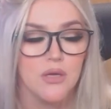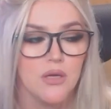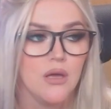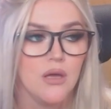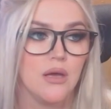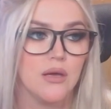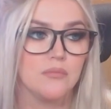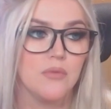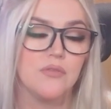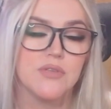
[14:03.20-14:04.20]

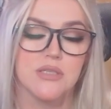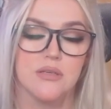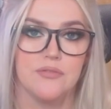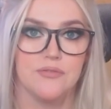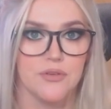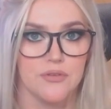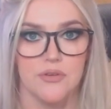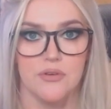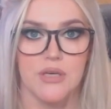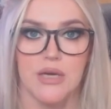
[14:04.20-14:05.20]
Obviously if you're in the
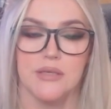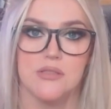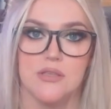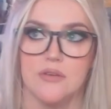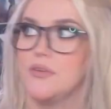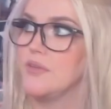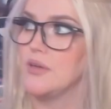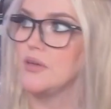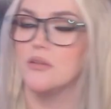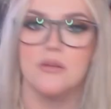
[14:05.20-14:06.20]
UK and stuff, you think
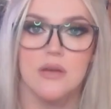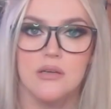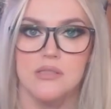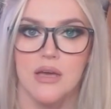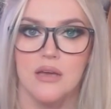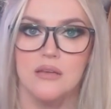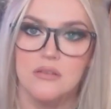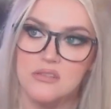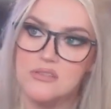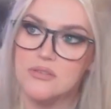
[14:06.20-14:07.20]
you look outside, oh,
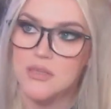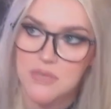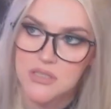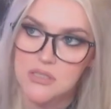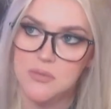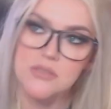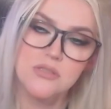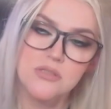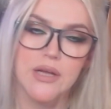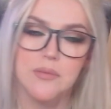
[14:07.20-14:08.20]
it's really miserable, it's
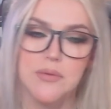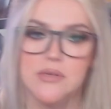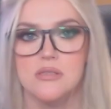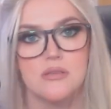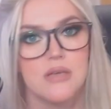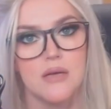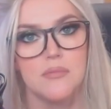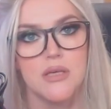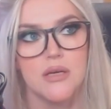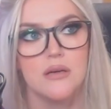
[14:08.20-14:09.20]
grey because of the time of
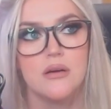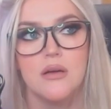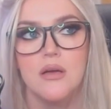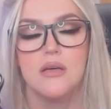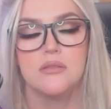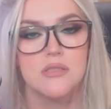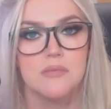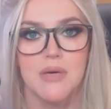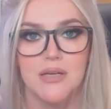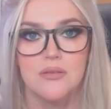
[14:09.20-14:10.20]
year. It doesn't
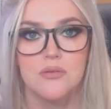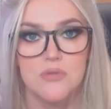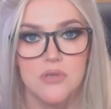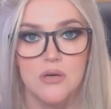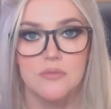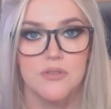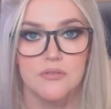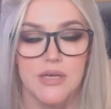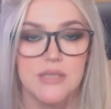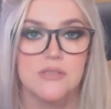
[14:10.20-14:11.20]
matter, those harmful
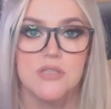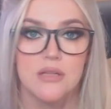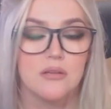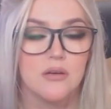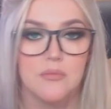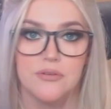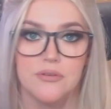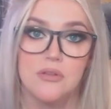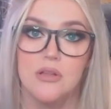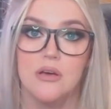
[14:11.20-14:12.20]
rays are still coming through the
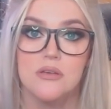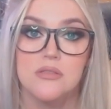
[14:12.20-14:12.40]
clouds.